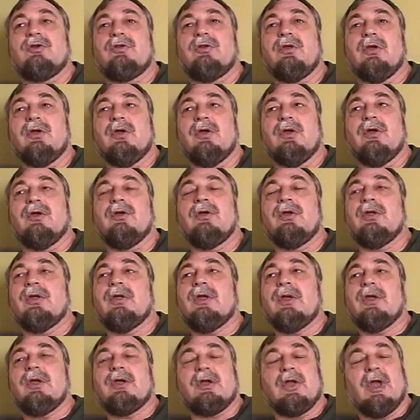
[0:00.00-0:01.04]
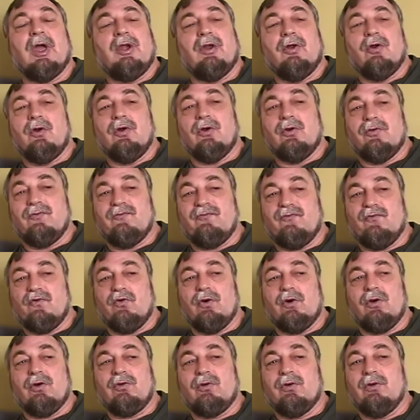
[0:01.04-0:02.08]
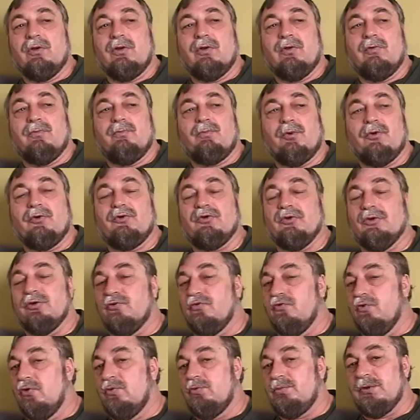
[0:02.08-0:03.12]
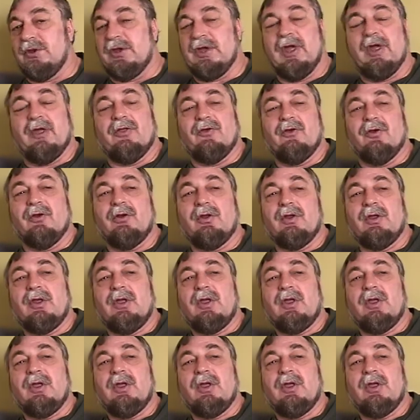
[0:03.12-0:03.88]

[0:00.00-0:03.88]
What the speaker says: get her 4-person group together